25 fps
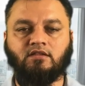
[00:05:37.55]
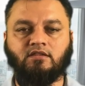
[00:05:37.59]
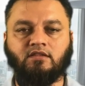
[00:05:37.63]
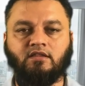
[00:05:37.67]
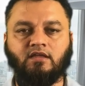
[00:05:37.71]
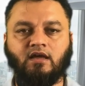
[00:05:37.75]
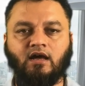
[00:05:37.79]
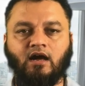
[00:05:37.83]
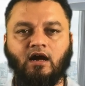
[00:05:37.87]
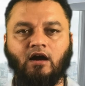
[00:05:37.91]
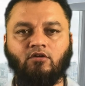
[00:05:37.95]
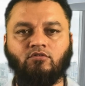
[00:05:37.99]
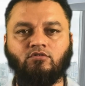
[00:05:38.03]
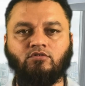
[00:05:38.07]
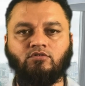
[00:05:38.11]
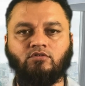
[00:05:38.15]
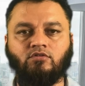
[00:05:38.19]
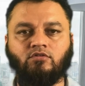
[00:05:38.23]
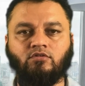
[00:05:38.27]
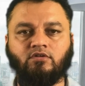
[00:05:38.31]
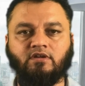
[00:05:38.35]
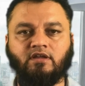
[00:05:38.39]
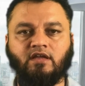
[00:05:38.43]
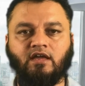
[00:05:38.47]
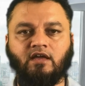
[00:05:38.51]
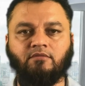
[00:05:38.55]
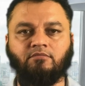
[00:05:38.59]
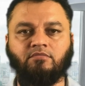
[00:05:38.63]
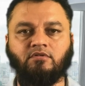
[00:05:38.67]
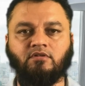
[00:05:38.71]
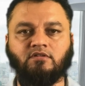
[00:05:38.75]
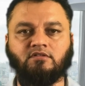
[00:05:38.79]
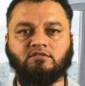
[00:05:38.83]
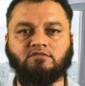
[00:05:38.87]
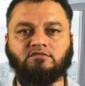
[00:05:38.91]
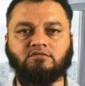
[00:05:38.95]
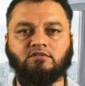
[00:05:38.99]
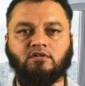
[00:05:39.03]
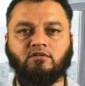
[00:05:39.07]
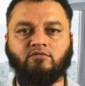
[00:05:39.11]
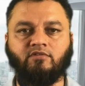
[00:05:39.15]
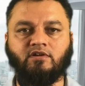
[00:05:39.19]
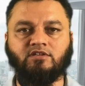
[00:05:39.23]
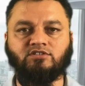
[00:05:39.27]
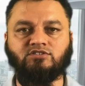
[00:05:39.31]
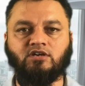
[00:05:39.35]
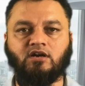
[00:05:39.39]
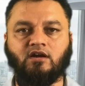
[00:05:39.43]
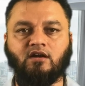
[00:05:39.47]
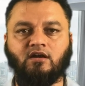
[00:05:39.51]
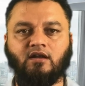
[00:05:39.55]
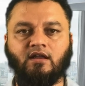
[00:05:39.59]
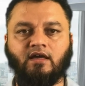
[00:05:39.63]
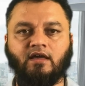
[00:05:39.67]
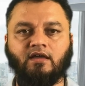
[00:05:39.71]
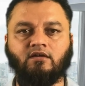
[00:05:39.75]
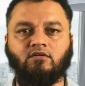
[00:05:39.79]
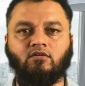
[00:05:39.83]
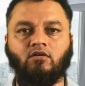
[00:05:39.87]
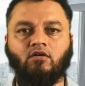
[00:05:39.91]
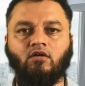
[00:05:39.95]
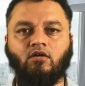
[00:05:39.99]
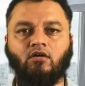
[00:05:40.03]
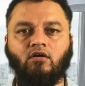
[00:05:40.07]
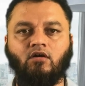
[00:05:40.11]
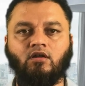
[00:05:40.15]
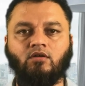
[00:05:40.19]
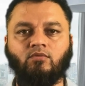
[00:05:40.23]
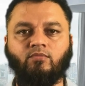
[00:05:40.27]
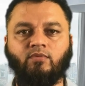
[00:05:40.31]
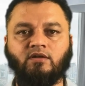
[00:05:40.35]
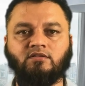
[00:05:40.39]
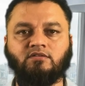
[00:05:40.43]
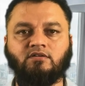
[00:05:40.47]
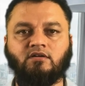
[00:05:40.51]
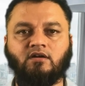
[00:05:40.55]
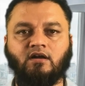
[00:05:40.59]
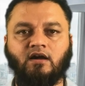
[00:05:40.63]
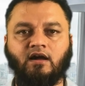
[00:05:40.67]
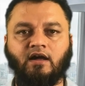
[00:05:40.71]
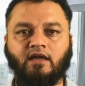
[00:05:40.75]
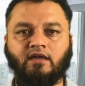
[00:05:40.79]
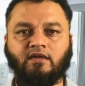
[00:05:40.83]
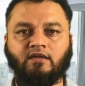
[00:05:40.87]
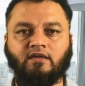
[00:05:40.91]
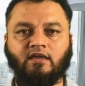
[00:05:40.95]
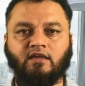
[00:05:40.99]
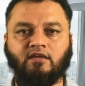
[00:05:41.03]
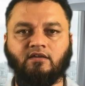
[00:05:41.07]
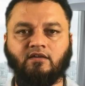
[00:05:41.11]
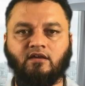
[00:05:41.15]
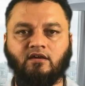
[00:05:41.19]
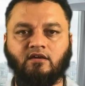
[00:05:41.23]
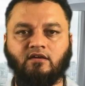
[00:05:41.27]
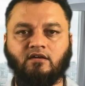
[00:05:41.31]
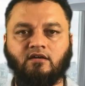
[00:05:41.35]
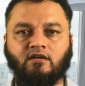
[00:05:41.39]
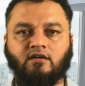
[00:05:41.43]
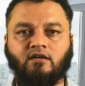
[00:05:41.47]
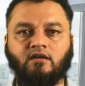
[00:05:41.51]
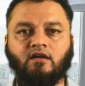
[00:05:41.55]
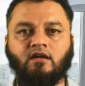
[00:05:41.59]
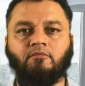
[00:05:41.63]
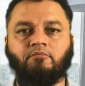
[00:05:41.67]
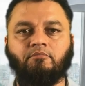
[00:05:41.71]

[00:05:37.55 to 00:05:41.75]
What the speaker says: The outdoor cables, which are like all-weather hiking gear,